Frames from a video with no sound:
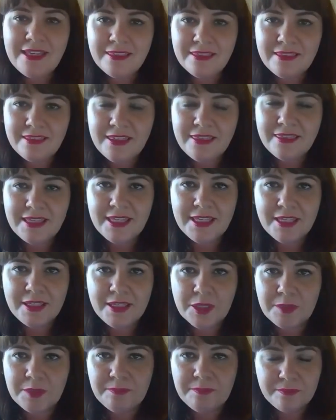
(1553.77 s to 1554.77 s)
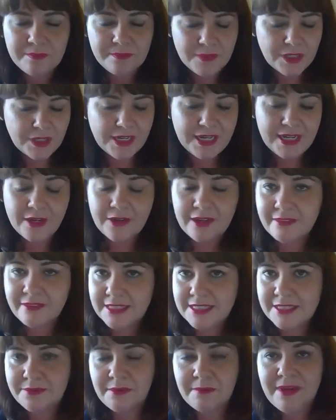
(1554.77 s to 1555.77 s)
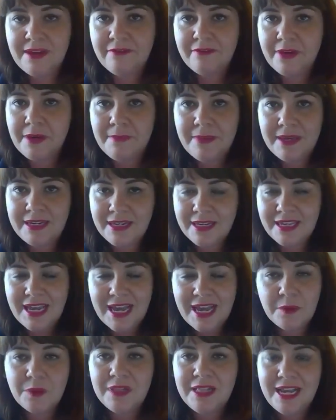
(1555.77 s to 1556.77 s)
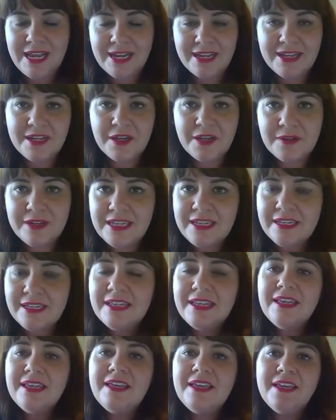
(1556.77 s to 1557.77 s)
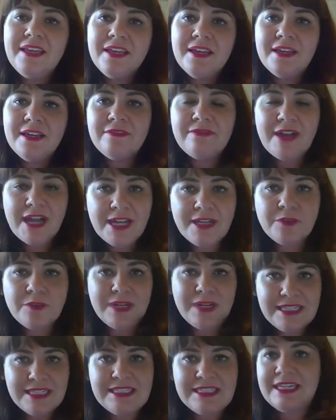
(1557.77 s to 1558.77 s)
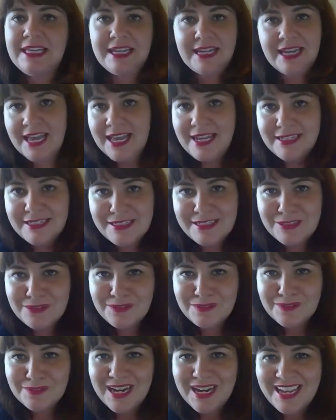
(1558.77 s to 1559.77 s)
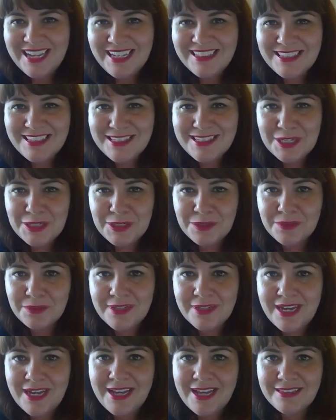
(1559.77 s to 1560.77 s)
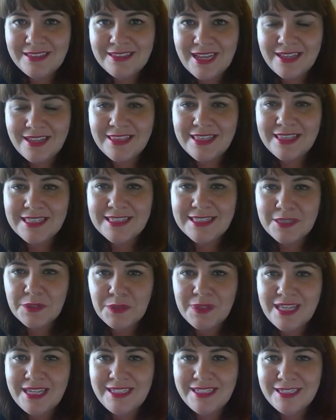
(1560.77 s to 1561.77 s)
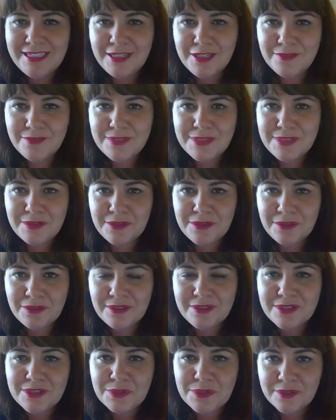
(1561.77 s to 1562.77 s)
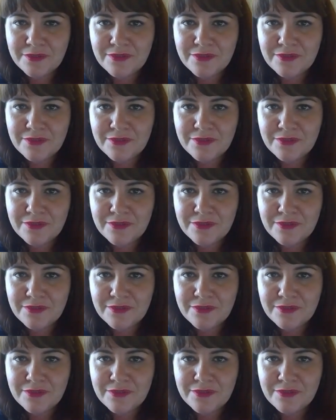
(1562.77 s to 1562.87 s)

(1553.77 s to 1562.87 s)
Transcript: I think you're hearing this from everybody. I will echo it. Find ways to connect, right? So I this whole idea of sort of